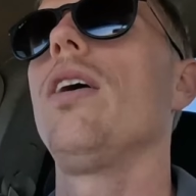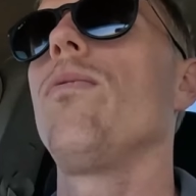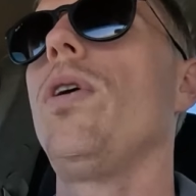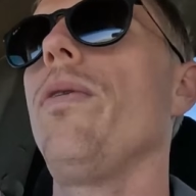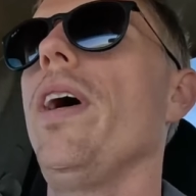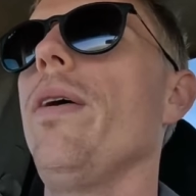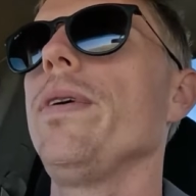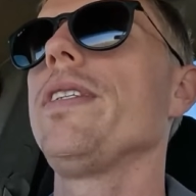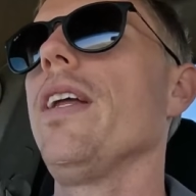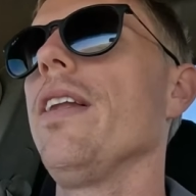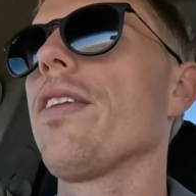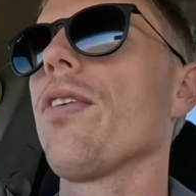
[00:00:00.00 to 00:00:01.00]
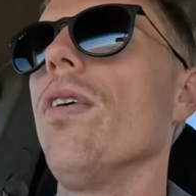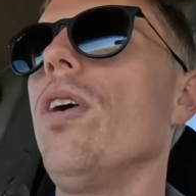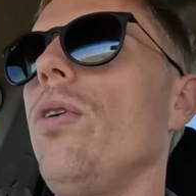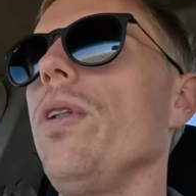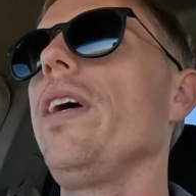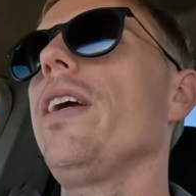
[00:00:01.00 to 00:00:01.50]
Well, that was
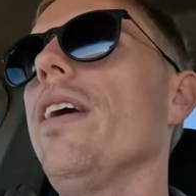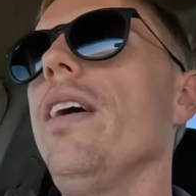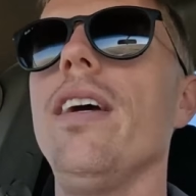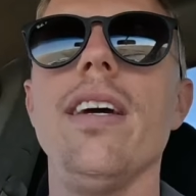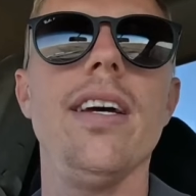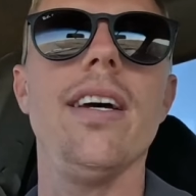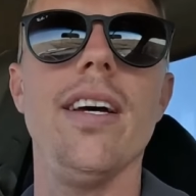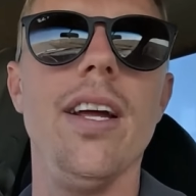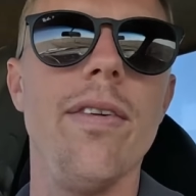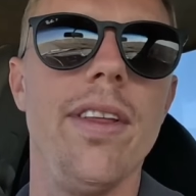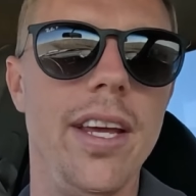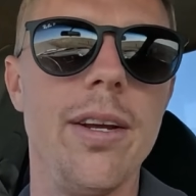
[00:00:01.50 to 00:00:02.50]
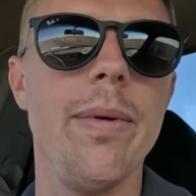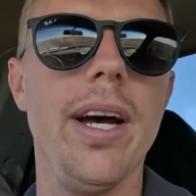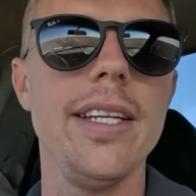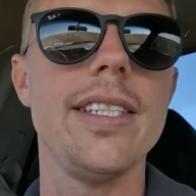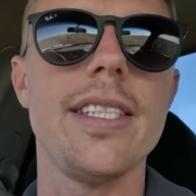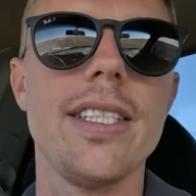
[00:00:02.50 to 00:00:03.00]
enthralling. Everything
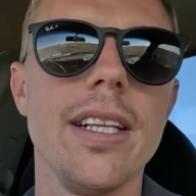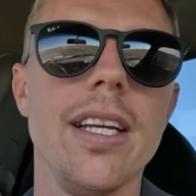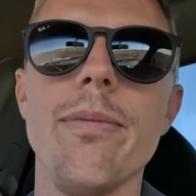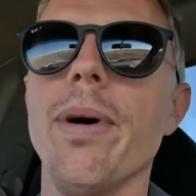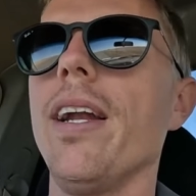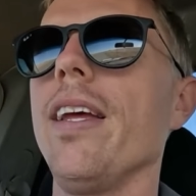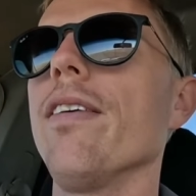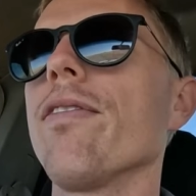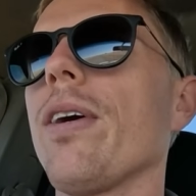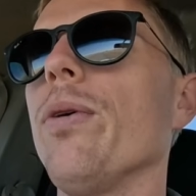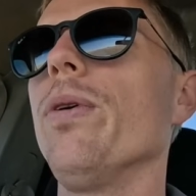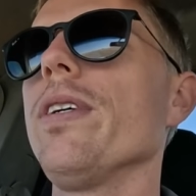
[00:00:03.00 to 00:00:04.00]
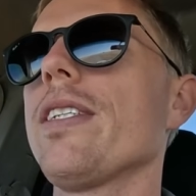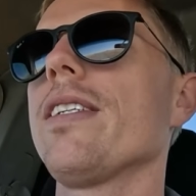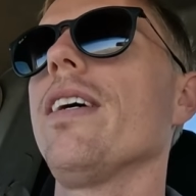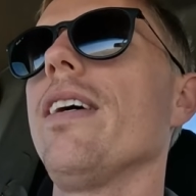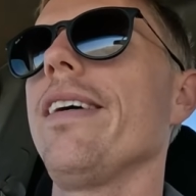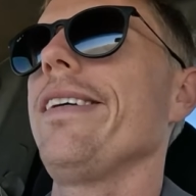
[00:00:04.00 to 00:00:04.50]
made silly money, of course,
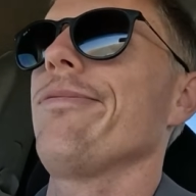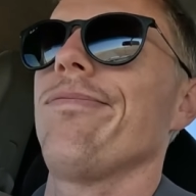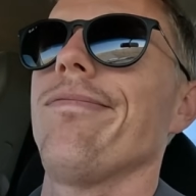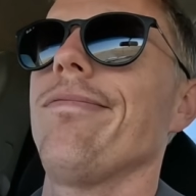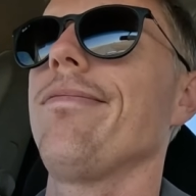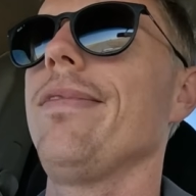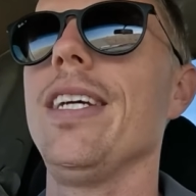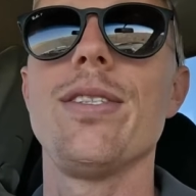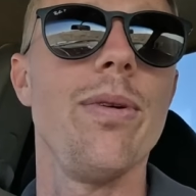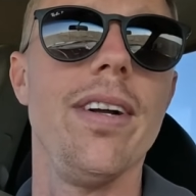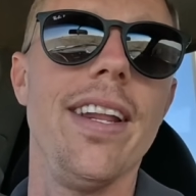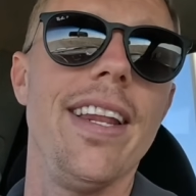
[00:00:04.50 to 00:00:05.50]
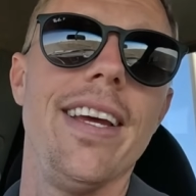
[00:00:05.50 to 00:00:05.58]
so is what it